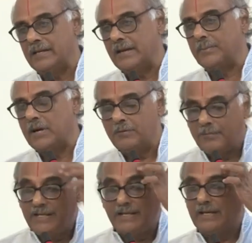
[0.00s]

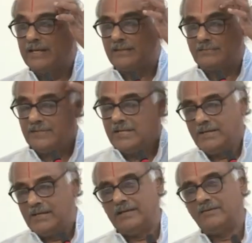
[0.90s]
probably
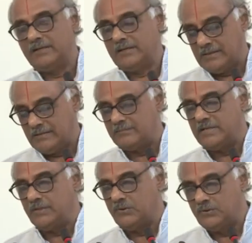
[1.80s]

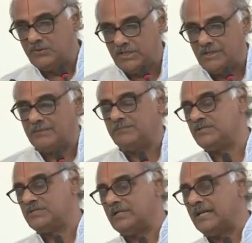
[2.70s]
my Guruji,
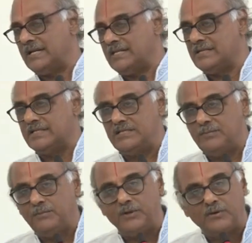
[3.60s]
Mr. Narendraji
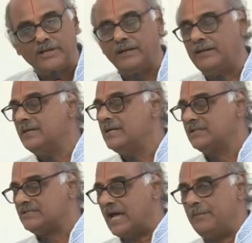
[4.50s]
may be knowing,
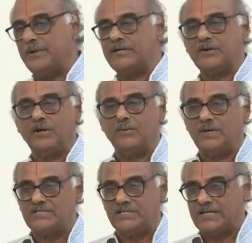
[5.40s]
Sam Petroda
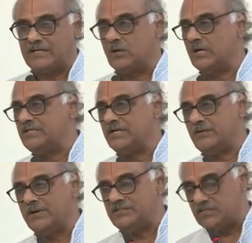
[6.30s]
was a technology
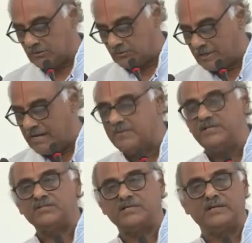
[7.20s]
advisor to Prime
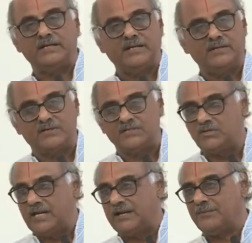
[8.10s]
Minister and he was the
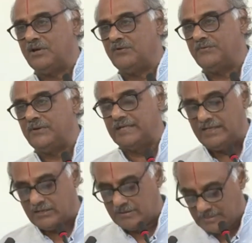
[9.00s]
chairman of
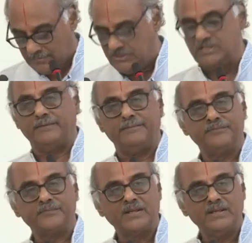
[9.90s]
Telecom Commission.
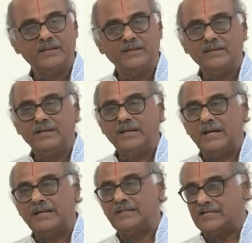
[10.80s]

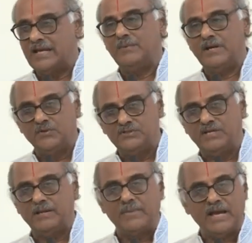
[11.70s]
At the time I was
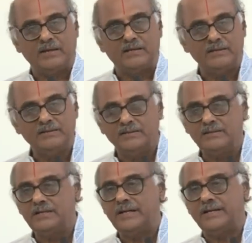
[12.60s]
in a bank,
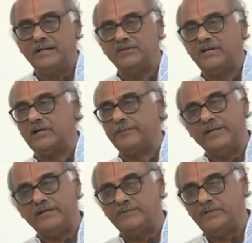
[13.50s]
head of the
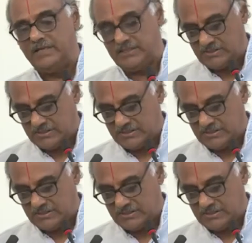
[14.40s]
corporate communication